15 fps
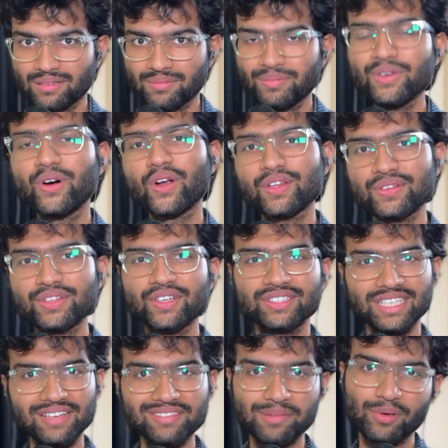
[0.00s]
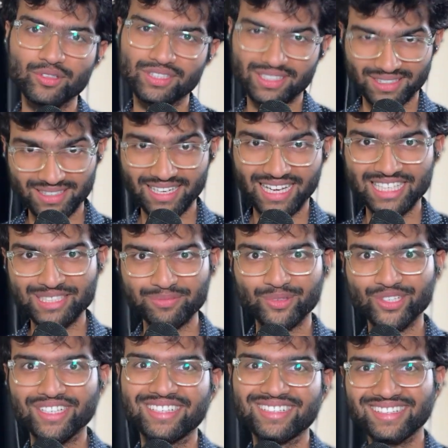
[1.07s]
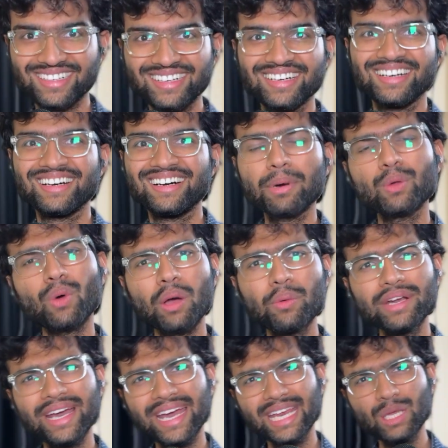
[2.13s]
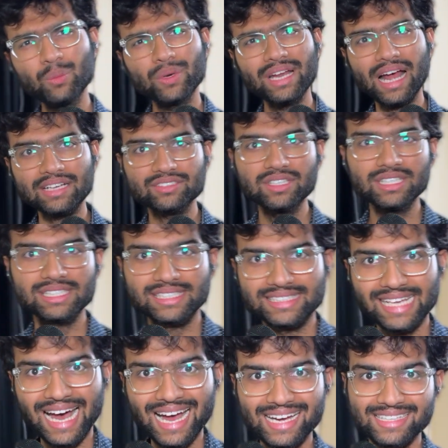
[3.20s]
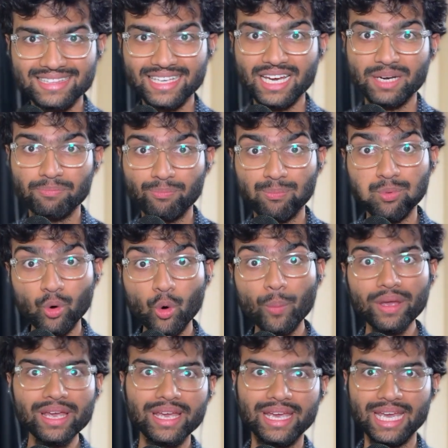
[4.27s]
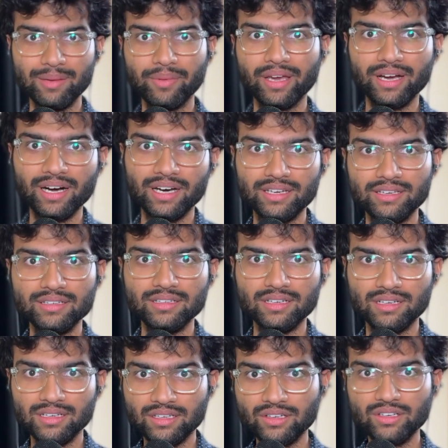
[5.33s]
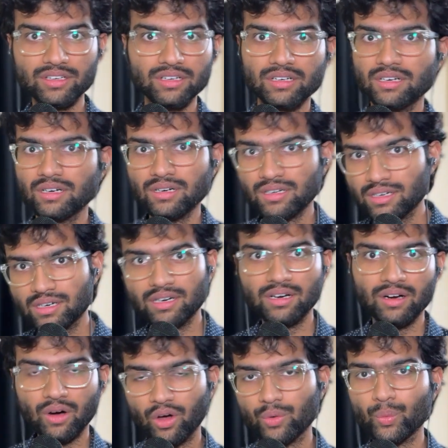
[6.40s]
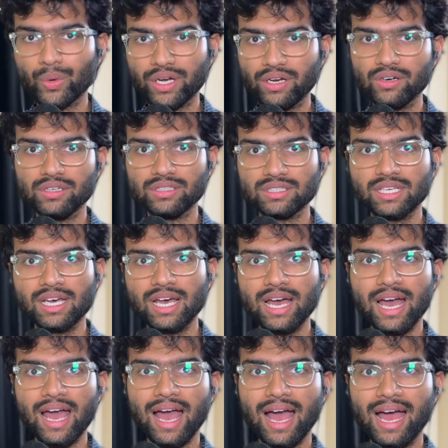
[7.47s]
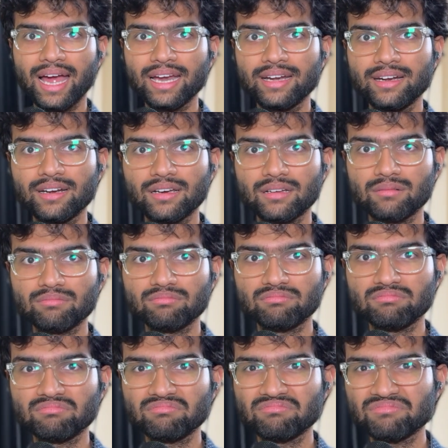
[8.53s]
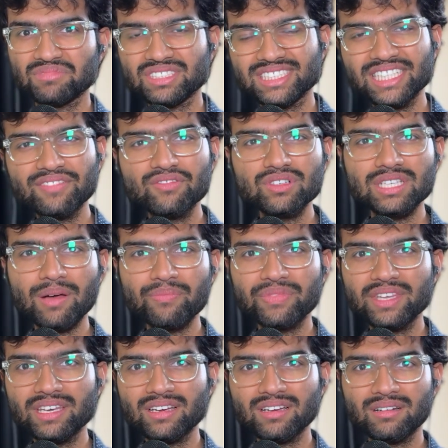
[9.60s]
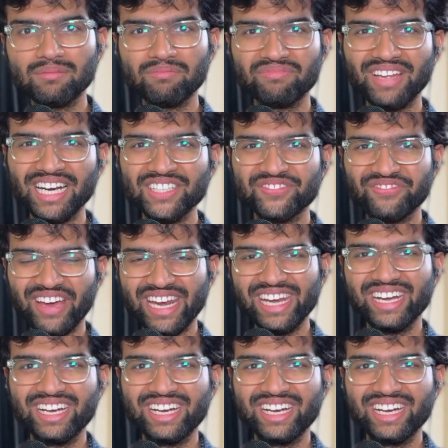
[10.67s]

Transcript: Be honest with yourselves about the last point. But why would anyone actually sack their booming gaming career, on Windows and shift to something that is very